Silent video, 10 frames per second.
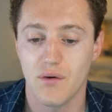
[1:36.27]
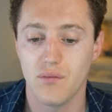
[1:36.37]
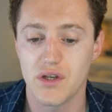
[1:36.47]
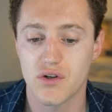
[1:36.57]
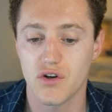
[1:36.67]

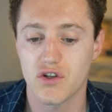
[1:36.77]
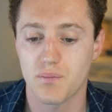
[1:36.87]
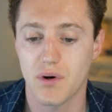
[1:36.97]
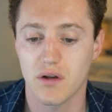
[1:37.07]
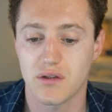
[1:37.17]
research,
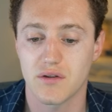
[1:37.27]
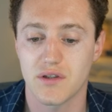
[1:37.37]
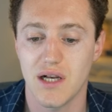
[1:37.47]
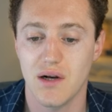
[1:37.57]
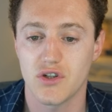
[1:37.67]
products to
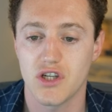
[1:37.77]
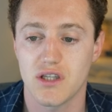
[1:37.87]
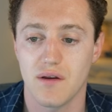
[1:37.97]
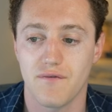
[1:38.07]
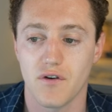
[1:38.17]
sell, which is
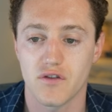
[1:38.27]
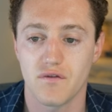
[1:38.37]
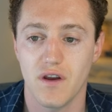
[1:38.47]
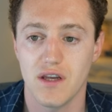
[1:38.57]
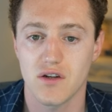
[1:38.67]
the first
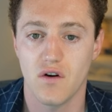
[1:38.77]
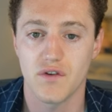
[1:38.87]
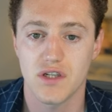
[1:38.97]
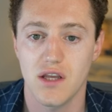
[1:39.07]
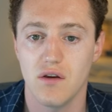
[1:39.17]
phase.
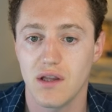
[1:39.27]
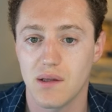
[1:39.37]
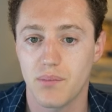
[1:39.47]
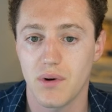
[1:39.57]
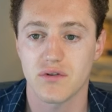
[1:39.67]
Obviously, you get the
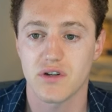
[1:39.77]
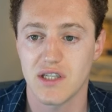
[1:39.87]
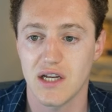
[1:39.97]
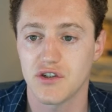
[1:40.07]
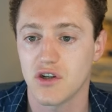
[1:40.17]
browser
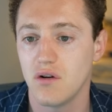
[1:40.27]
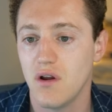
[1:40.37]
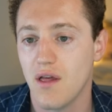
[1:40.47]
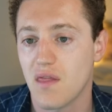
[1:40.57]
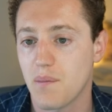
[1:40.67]
extension,
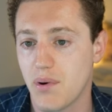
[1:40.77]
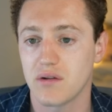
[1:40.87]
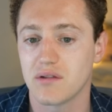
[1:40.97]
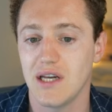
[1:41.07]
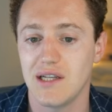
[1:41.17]
the
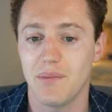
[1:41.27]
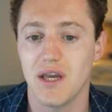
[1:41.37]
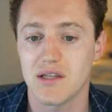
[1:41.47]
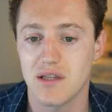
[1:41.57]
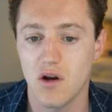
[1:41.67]
product
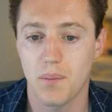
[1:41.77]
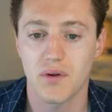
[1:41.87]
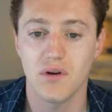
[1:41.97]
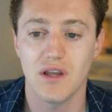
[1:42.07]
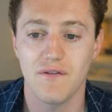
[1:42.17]
database, the
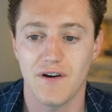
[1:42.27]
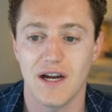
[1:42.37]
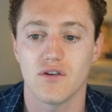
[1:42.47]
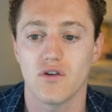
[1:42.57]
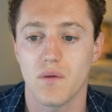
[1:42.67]
opportunity
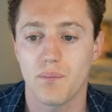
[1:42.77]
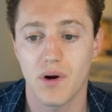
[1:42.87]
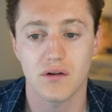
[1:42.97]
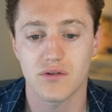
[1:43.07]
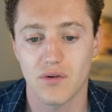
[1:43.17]
finder, the
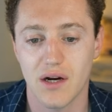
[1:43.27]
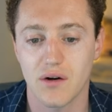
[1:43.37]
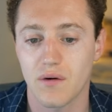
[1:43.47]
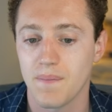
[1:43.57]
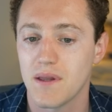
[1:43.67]
product
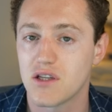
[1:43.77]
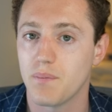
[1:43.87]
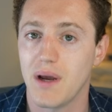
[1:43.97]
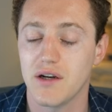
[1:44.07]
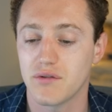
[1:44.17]
tracker,
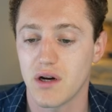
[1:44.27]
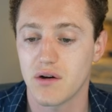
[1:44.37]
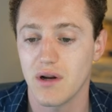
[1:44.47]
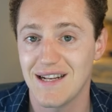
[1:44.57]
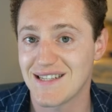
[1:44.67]
supplier
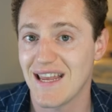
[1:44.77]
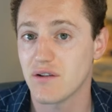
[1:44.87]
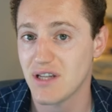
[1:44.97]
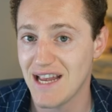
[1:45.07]
tracker, and sales